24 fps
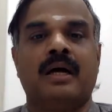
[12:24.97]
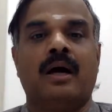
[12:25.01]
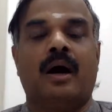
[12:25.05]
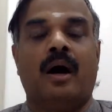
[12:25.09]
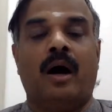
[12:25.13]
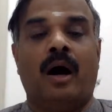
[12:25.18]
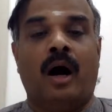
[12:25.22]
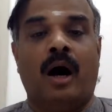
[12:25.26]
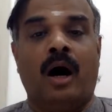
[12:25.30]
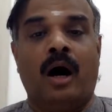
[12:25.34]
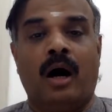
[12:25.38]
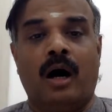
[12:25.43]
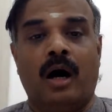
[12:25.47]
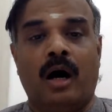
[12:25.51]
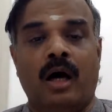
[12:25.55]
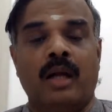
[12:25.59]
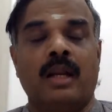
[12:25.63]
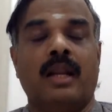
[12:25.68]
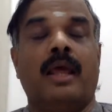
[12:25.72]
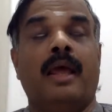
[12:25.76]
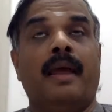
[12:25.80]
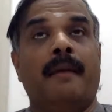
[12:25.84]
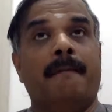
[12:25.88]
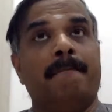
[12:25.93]
or
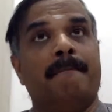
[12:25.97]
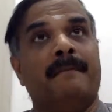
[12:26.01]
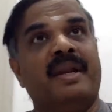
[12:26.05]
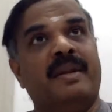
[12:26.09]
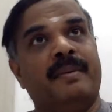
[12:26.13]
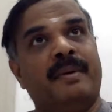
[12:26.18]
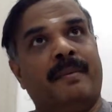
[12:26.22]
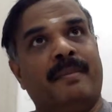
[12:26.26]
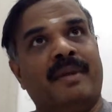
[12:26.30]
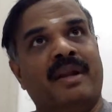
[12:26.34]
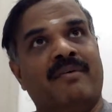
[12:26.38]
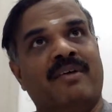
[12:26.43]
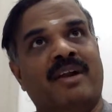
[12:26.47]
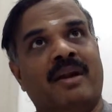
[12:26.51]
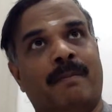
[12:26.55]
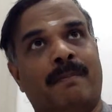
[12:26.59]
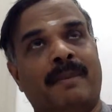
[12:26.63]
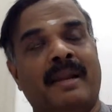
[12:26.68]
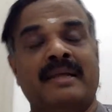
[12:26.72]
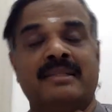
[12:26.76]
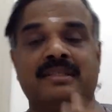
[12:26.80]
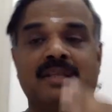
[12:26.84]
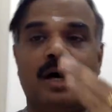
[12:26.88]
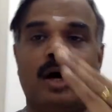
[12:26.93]
minimum level
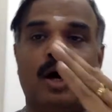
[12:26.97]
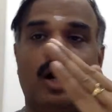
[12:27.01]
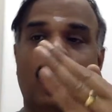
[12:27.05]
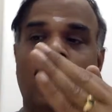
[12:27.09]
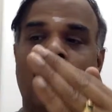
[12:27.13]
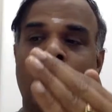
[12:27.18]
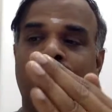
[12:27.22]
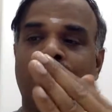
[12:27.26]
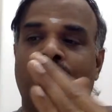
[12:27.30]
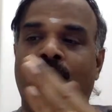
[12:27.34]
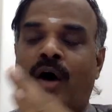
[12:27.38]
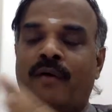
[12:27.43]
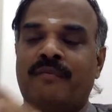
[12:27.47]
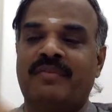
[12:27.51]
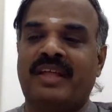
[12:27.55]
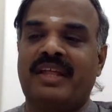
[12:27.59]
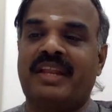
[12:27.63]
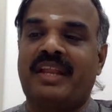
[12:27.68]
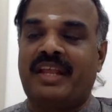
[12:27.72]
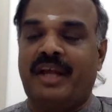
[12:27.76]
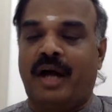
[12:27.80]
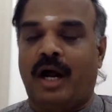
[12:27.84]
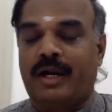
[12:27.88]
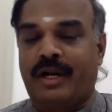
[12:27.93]
plus half of the
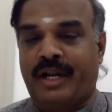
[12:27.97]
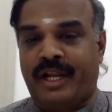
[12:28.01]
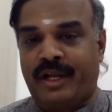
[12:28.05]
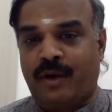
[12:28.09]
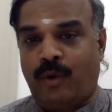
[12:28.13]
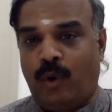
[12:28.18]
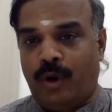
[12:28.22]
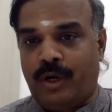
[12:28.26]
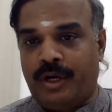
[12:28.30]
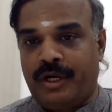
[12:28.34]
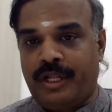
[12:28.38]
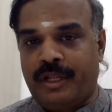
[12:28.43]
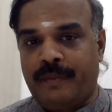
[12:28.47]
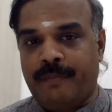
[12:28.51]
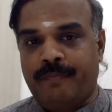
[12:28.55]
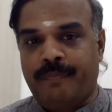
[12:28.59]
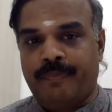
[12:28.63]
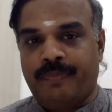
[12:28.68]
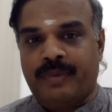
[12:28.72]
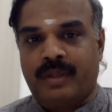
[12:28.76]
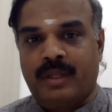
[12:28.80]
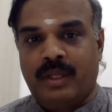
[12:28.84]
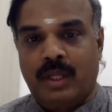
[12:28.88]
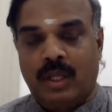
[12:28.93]
reordering quantity.
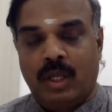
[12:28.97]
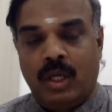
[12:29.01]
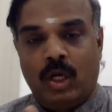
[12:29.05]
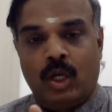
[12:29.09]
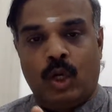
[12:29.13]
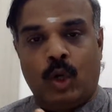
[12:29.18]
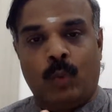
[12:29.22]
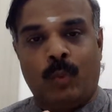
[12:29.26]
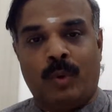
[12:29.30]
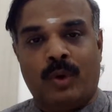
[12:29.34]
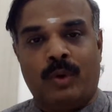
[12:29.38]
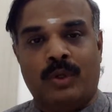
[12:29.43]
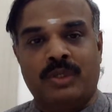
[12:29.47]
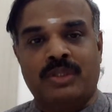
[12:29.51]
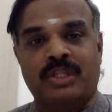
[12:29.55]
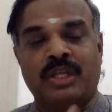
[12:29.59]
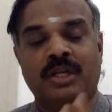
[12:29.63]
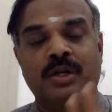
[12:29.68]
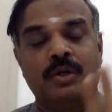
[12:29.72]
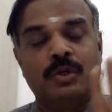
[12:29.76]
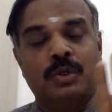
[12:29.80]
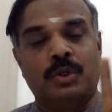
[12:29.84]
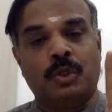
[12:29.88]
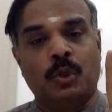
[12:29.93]
Remember one thing,
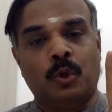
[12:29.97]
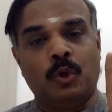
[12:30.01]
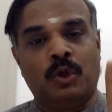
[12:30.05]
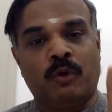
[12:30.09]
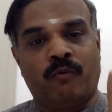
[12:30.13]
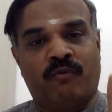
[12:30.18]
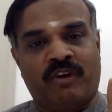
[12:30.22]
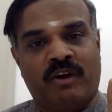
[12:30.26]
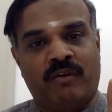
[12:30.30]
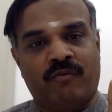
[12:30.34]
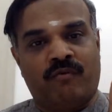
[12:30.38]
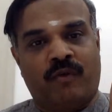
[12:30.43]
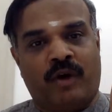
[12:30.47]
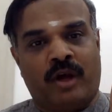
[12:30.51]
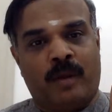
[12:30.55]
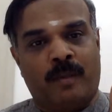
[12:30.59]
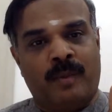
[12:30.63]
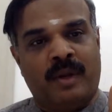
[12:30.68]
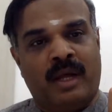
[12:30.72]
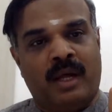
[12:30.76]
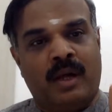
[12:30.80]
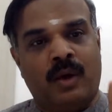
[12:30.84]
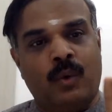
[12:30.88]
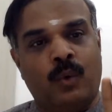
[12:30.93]
two different
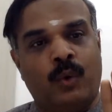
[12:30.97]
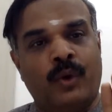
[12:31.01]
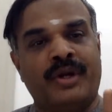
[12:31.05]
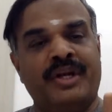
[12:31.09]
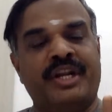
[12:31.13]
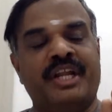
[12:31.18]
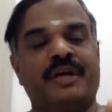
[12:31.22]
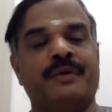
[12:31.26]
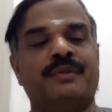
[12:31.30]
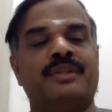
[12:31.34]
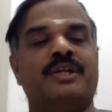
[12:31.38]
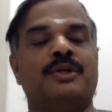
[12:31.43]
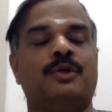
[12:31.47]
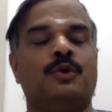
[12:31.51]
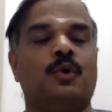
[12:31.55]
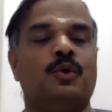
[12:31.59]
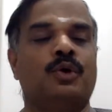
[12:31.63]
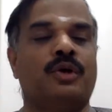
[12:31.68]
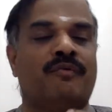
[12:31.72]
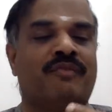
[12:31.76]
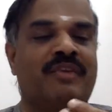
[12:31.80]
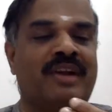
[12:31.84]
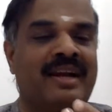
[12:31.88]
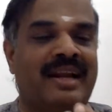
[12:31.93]
formula going to give the two
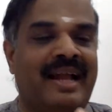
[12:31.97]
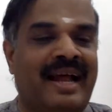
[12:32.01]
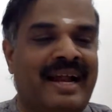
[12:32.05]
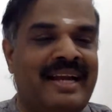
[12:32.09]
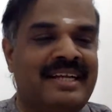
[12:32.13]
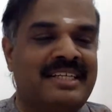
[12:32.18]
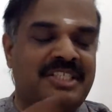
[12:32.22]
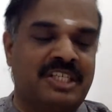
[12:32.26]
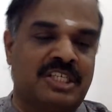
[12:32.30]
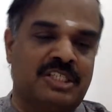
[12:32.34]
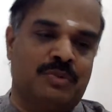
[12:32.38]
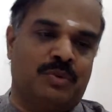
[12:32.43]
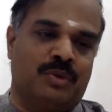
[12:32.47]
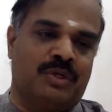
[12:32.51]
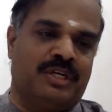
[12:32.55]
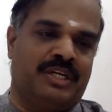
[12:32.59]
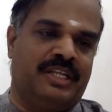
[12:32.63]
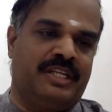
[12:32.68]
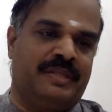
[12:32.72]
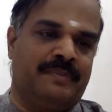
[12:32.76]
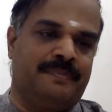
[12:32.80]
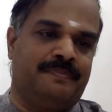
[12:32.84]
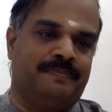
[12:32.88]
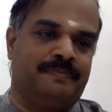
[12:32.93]
different answers only.
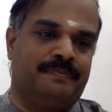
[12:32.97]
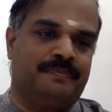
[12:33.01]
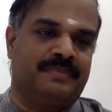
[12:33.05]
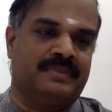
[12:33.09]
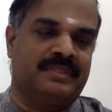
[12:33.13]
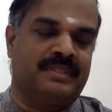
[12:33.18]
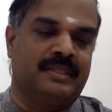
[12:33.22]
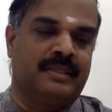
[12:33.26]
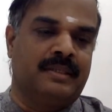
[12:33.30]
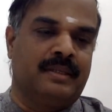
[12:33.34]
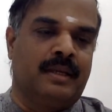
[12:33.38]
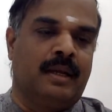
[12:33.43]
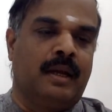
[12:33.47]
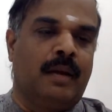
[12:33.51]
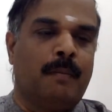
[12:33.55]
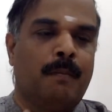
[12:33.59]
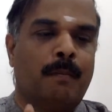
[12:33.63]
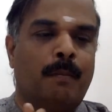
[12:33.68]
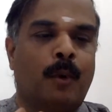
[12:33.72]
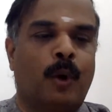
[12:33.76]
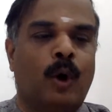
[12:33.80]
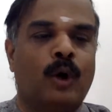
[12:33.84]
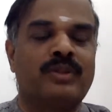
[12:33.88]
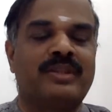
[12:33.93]

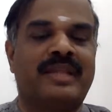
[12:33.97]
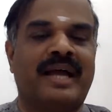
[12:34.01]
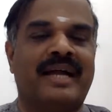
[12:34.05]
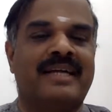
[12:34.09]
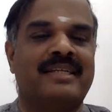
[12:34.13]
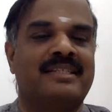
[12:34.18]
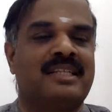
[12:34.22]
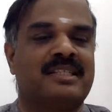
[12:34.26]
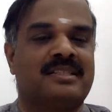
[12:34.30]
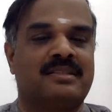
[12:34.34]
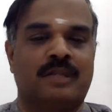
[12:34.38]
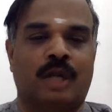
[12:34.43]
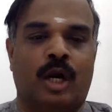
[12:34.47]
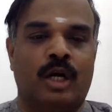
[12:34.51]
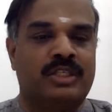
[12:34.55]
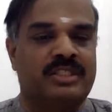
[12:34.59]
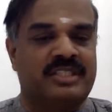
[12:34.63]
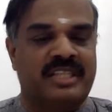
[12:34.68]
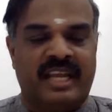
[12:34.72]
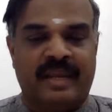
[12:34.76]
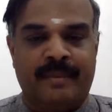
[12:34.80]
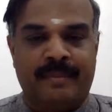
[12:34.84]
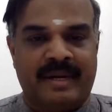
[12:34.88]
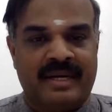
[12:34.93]
Both the answers not
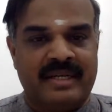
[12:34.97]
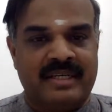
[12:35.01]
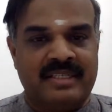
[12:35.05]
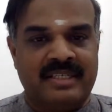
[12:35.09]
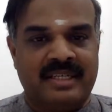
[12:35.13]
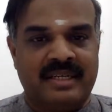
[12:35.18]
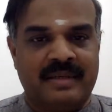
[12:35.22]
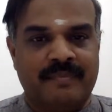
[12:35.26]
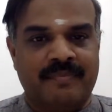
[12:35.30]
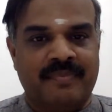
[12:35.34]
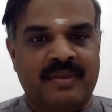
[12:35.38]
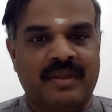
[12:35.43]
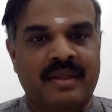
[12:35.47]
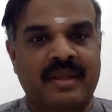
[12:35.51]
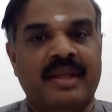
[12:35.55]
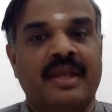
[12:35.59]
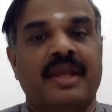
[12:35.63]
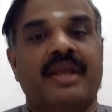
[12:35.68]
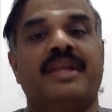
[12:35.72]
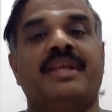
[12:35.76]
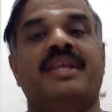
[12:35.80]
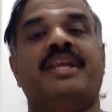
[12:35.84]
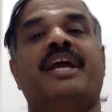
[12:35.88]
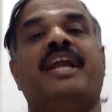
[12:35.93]
same answer.
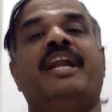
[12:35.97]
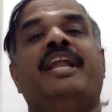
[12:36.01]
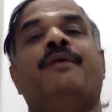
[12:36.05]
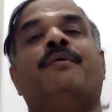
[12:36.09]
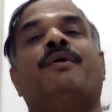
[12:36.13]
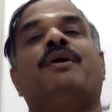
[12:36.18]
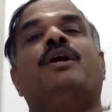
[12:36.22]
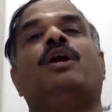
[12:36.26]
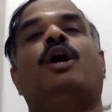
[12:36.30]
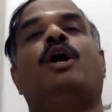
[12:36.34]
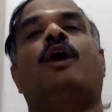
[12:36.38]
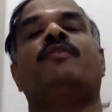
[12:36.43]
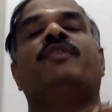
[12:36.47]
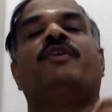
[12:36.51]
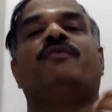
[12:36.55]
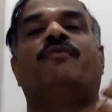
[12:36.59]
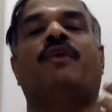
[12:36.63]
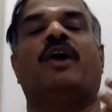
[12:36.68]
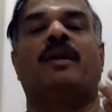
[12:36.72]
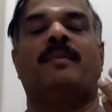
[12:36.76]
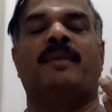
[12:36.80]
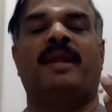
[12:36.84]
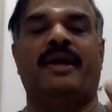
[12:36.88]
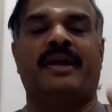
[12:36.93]
Any one of the
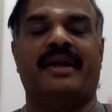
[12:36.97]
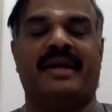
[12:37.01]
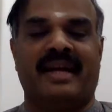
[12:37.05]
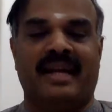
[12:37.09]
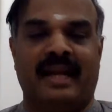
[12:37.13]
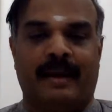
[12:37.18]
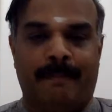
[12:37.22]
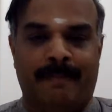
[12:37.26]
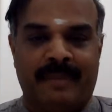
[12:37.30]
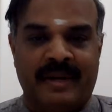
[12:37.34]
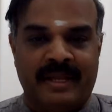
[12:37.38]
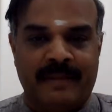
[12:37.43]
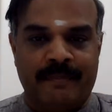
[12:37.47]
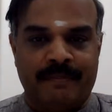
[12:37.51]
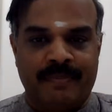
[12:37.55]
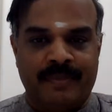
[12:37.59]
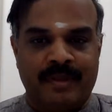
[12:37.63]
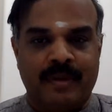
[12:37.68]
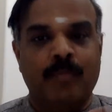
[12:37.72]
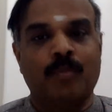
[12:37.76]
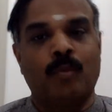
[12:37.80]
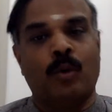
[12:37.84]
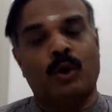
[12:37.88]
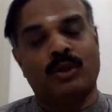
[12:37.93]
formula you can apply,
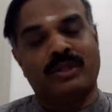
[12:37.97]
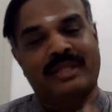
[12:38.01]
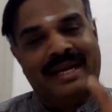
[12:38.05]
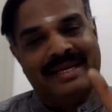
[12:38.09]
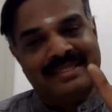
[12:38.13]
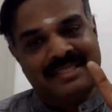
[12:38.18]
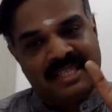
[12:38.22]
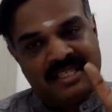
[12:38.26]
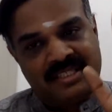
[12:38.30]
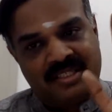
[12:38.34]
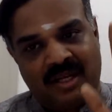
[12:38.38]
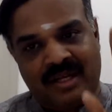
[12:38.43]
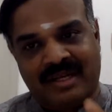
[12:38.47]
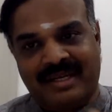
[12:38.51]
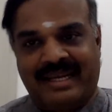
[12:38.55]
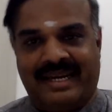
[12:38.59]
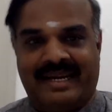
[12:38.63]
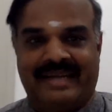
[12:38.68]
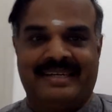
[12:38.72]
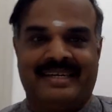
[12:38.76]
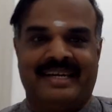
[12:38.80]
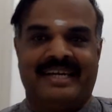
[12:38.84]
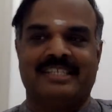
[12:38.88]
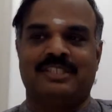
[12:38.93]
both the answers are
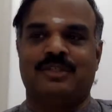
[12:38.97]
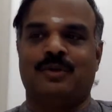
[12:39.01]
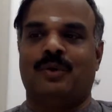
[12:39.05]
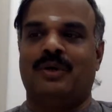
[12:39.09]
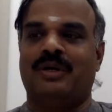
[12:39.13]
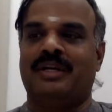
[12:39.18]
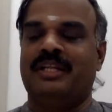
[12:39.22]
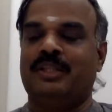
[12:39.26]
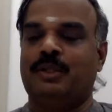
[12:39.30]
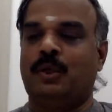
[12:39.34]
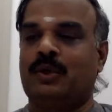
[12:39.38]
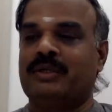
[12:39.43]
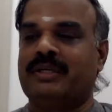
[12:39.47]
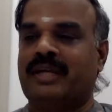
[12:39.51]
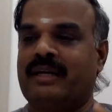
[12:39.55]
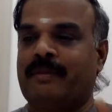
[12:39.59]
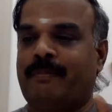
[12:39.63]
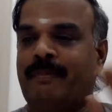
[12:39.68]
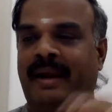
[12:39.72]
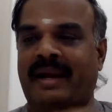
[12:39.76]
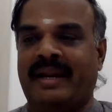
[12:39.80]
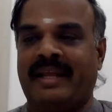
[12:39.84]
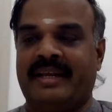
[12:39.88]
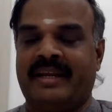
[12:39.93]
correct answer only. Don't get
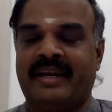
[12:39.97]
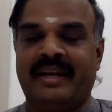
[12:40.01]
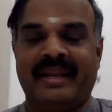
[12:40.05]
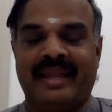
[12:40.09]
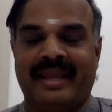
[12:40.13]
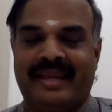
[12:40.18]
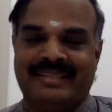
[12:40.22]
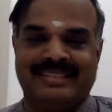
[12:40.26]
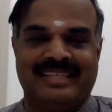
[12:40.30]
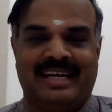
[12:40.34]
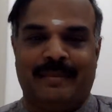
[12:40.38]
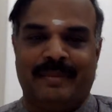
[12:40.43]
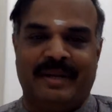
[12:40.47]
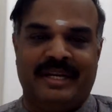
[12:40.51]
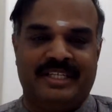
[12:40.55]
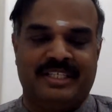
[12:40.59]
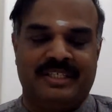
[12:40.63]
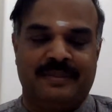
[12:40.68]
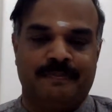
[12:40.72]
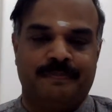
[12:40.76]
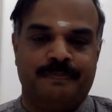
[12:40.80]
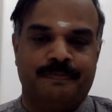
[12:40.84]
panic in examination.